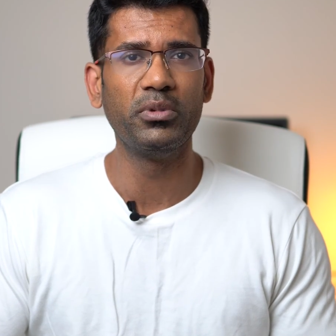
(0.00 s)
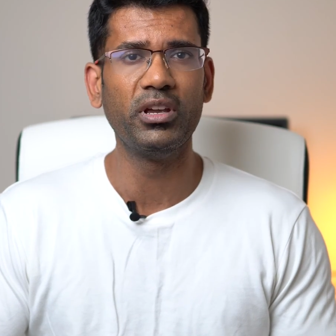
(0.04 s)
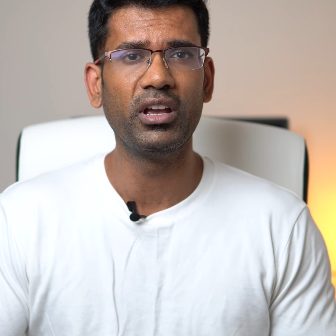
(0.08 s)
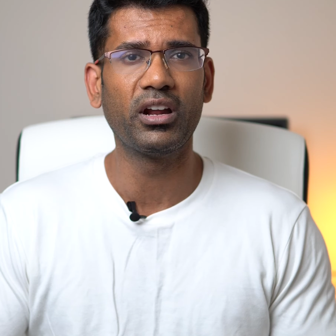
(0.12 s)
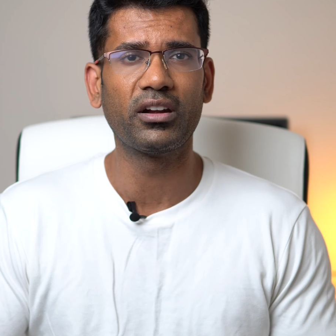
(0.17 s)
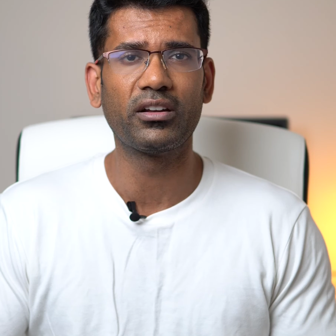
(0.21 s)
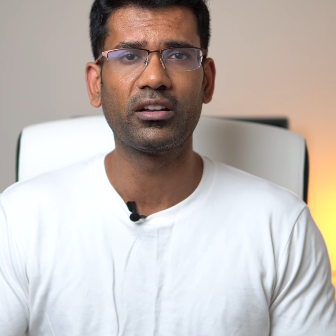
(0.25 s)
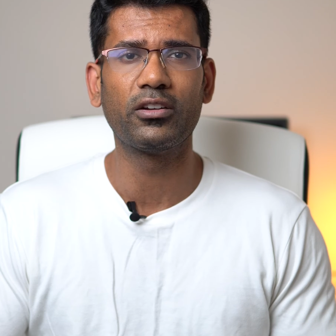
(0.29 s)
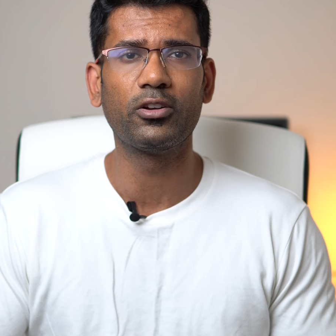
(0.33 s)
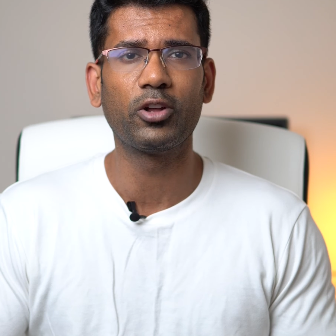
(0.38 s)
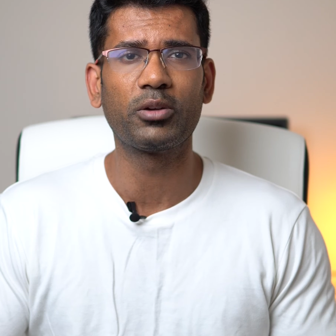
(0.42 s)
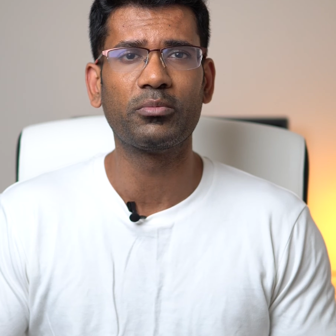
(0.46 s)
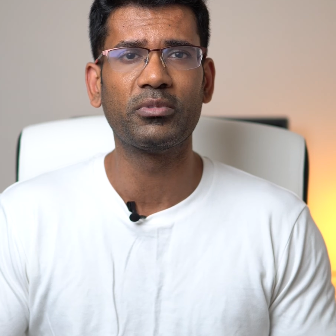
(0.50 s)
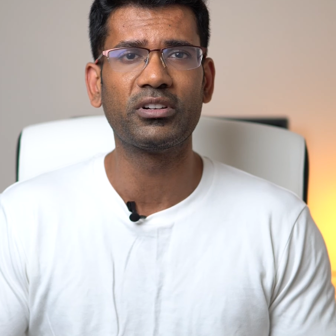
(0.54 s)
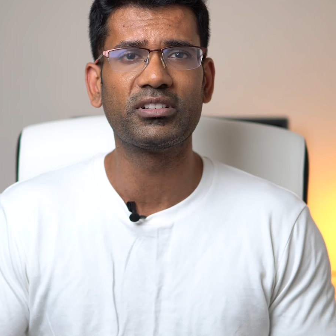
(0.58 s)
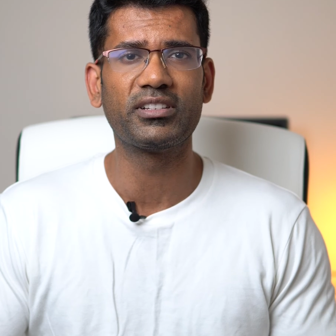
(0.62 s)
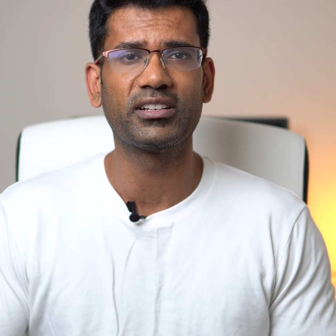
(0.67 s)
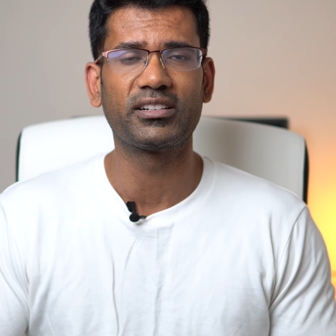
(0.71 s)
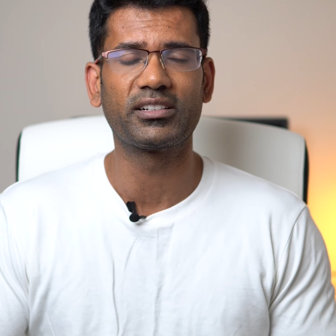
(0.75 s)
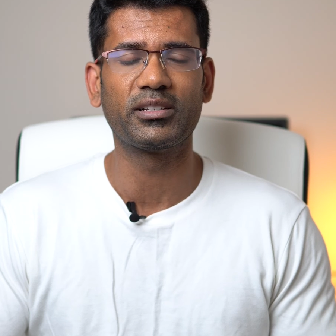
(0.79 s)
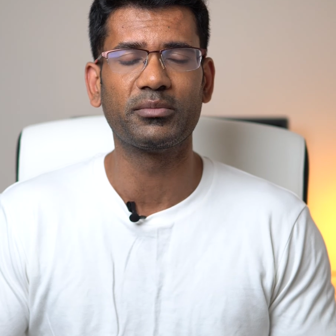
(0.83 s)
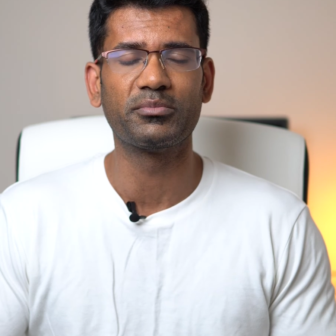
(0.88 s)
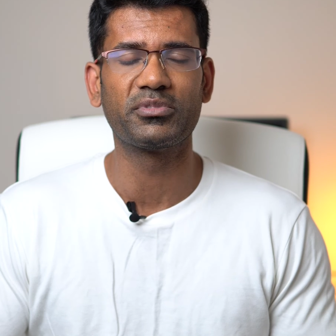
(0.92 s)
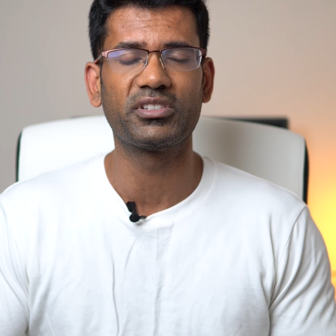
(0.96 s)
be under normal
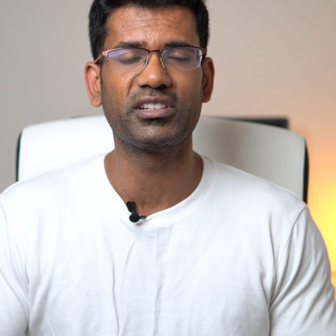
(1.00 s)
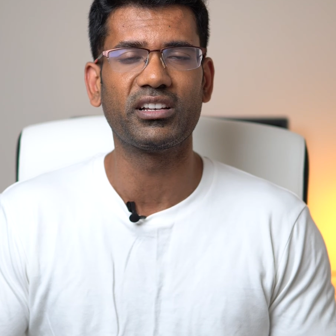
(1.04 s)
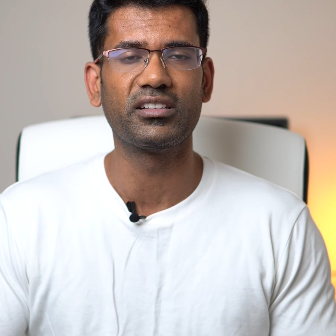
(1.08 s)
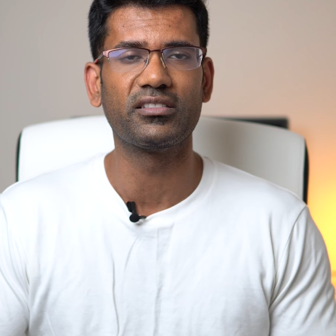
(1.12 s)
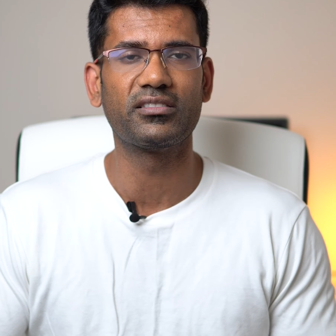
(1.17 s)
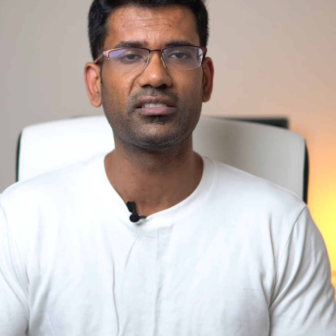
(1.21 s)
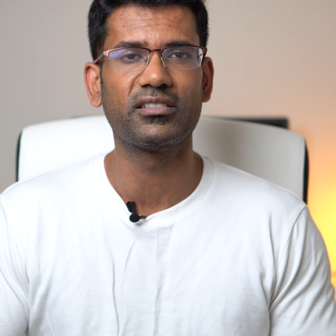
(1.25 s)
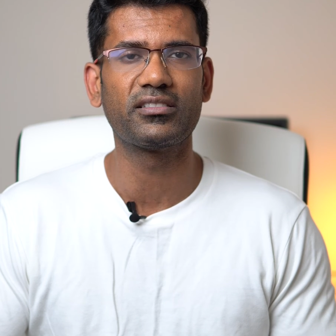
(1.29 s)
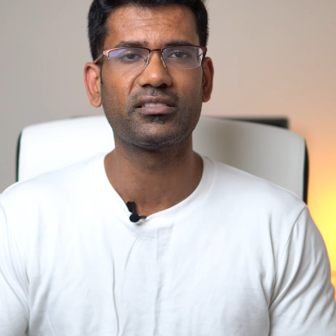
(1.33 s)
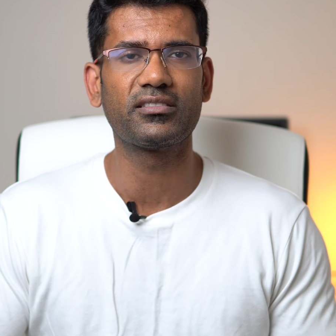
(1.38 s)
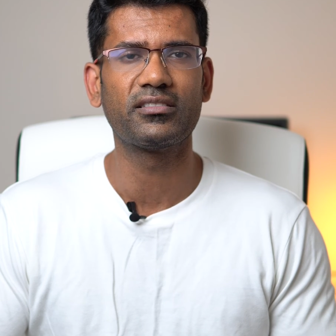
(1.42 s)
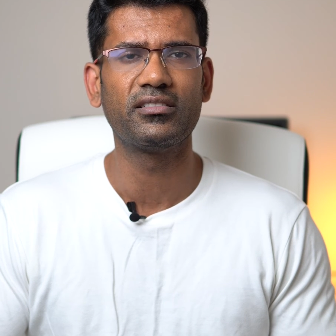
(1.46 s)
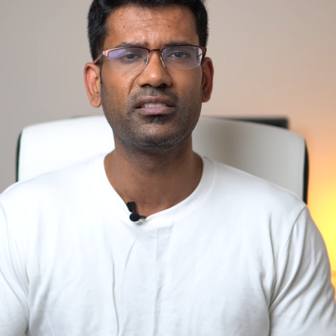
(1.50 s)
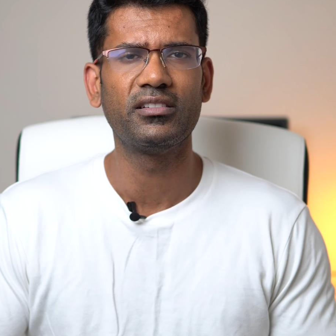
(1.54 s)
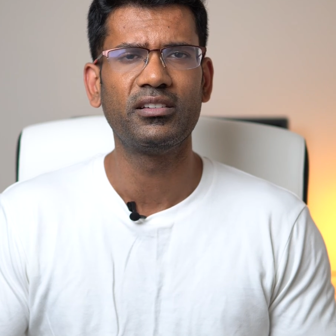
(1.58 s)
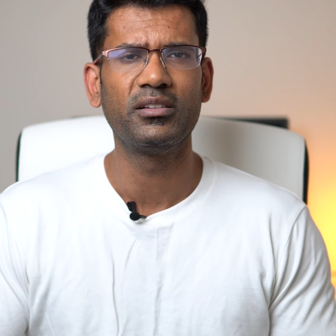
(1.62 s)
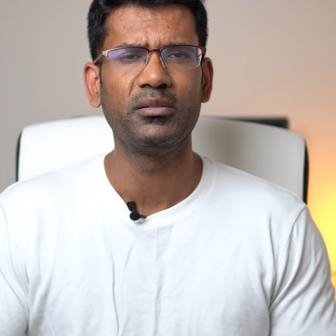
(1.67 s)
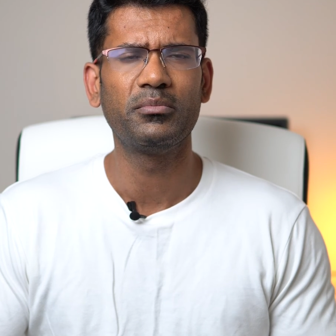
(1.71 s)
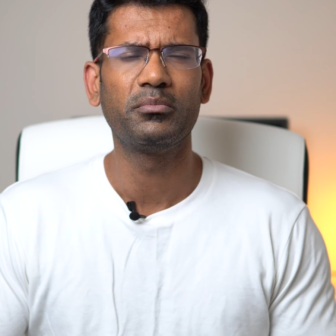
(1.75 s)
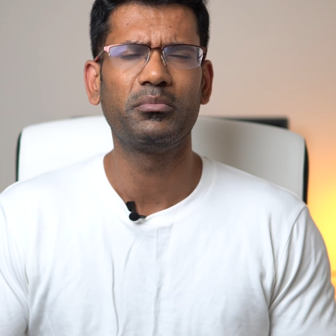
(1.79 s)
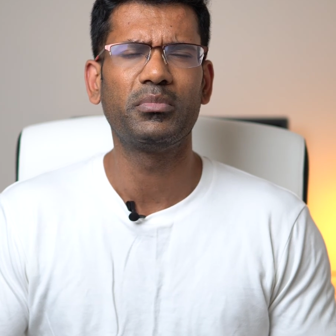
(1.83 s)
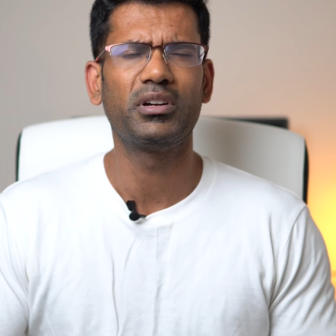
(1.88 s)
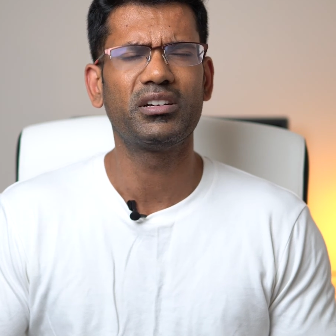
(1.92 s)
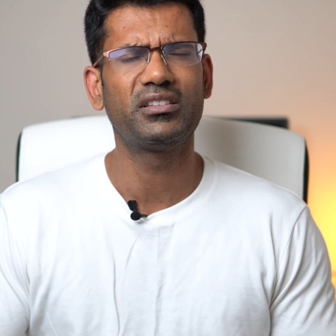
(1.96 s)
circumstances,
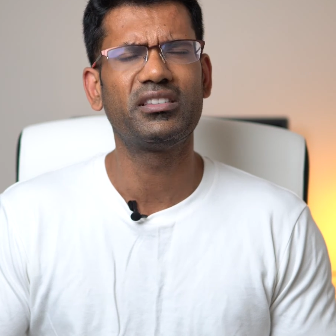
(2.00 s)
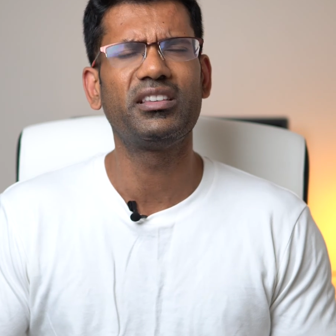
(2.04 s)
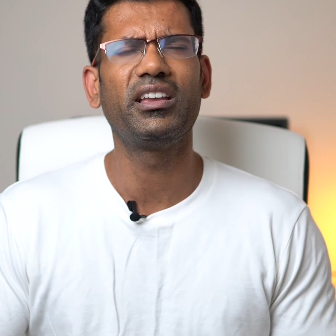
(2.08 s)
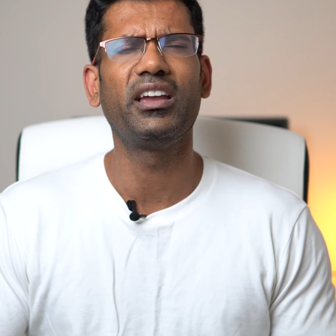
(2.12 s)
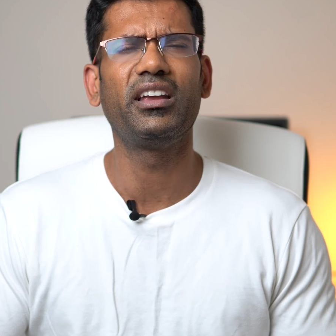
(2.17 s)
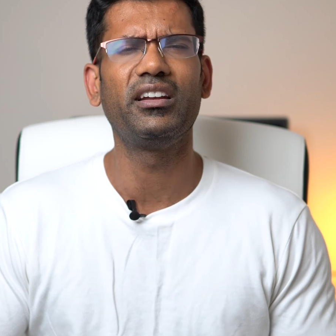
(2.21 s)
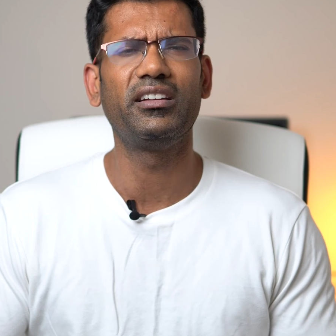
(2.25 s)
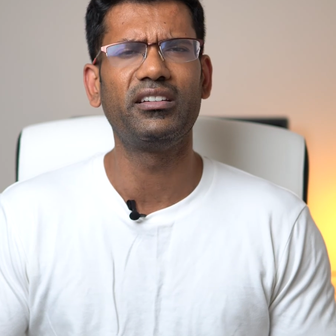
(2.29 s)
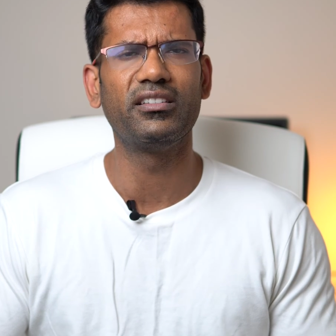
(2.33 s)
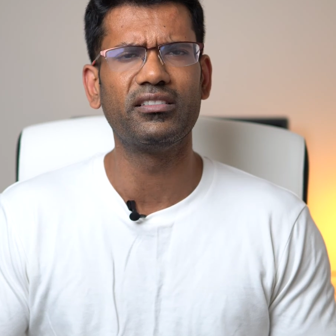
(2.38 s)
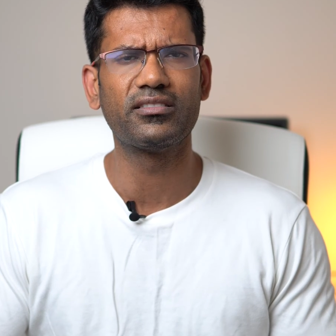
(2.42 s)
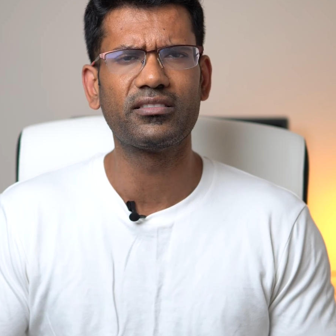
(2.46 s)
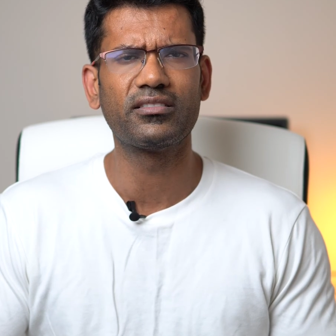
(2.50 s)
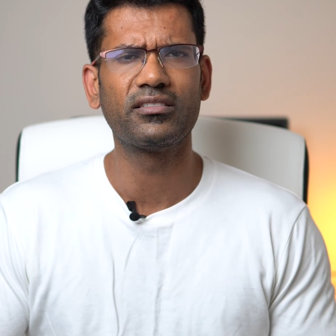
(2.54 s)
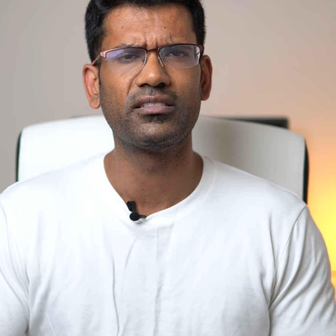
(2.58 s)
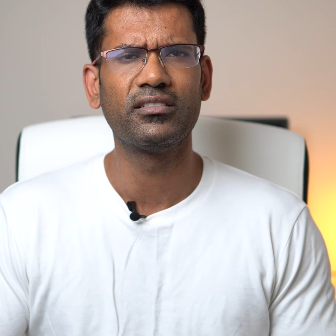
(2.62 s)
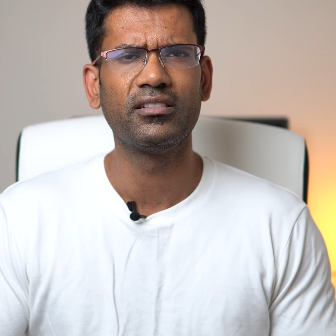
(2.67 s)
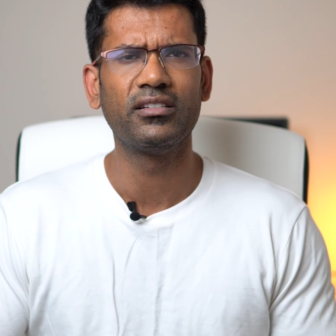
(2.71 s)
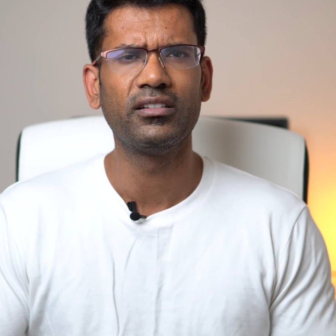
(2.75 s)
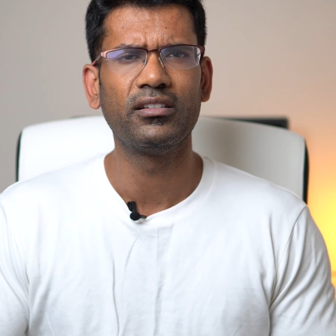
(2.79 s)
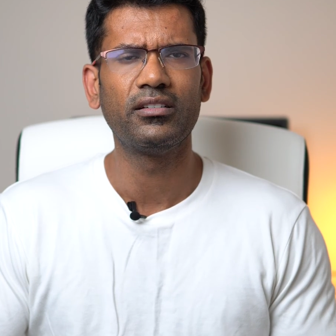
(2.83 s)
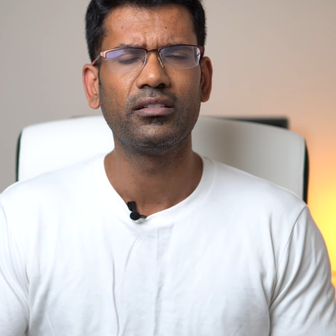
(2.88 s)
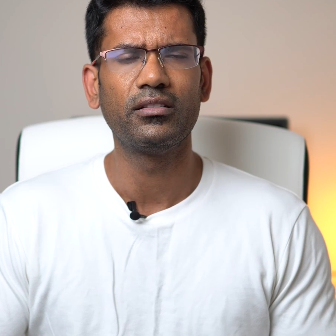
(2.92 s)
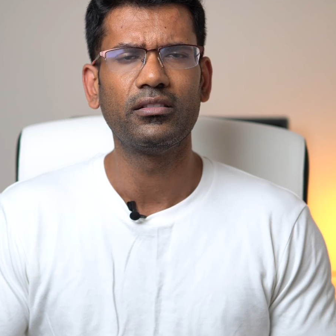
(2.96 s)
but say it is,